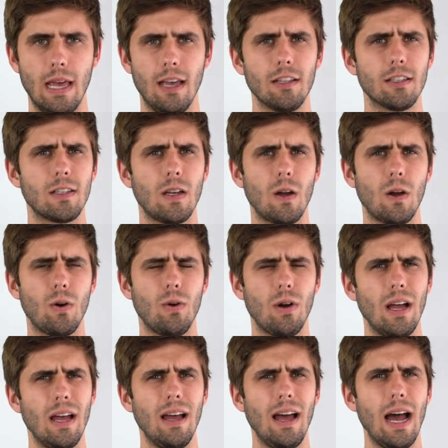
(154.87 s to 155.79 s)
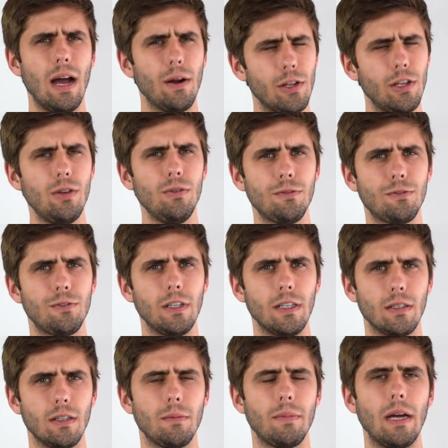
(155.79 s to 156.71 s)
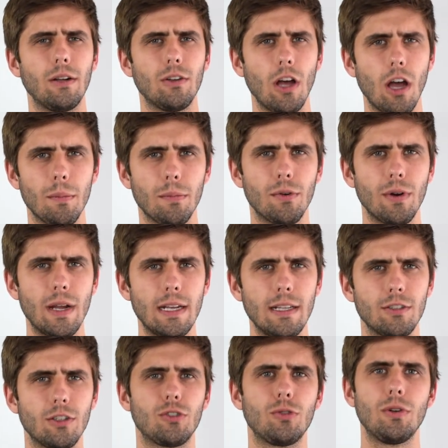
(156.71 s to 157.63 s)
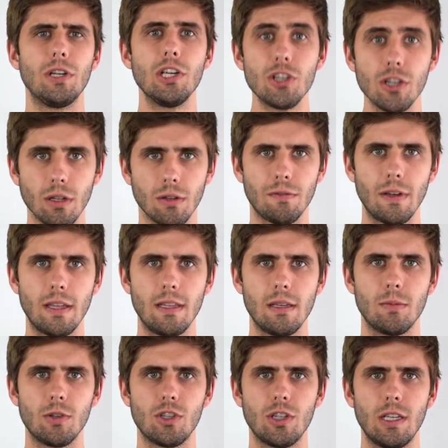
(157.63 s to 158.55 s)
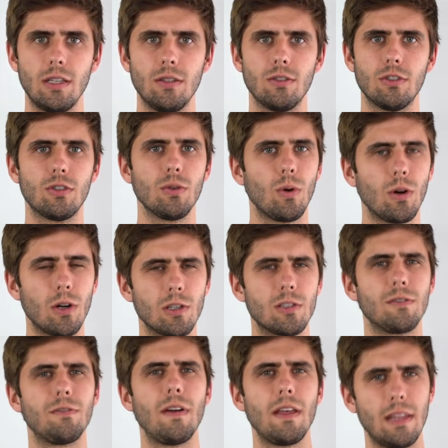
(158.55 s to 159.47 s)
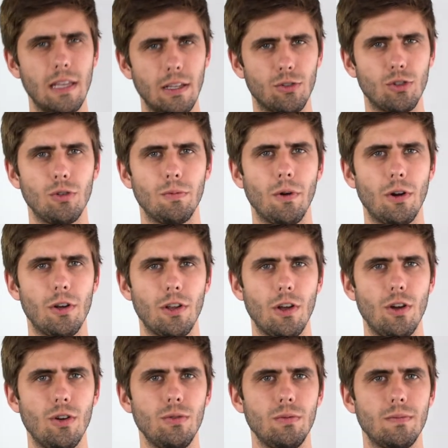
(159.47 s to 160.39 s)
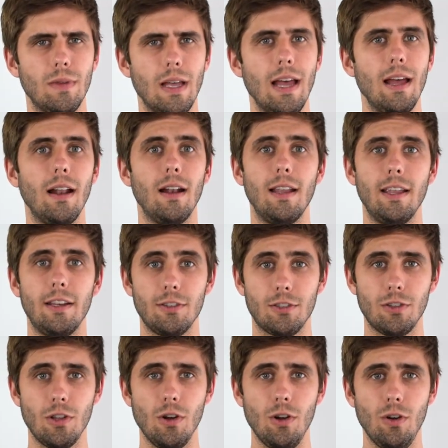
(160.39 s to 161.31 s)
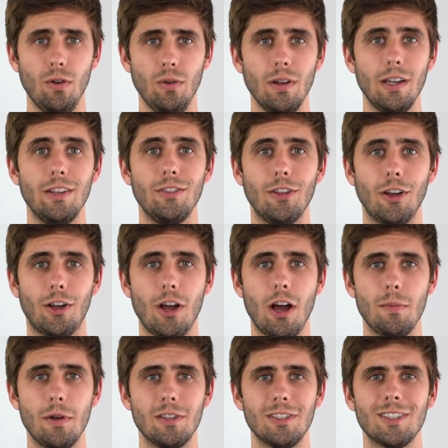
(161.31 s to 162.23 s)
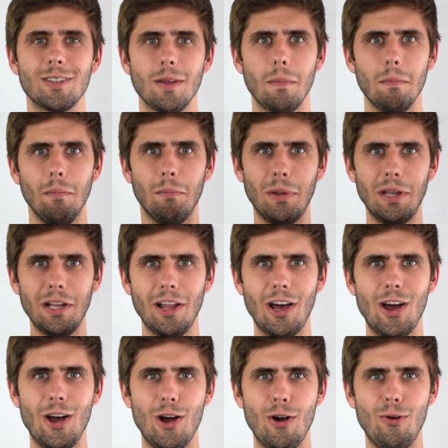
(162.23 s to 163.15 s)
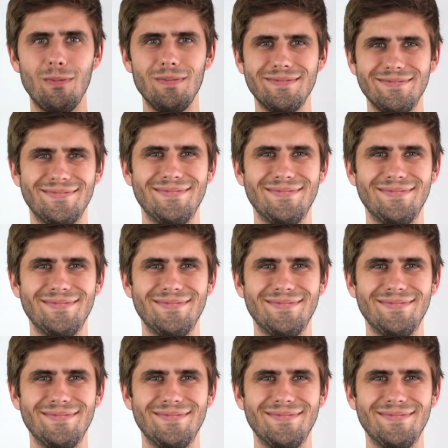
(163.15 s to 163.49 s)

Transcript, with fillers: So how do you feel about upgrading the traditional vending machines towards Vending 2.0? Let us know in the comments below!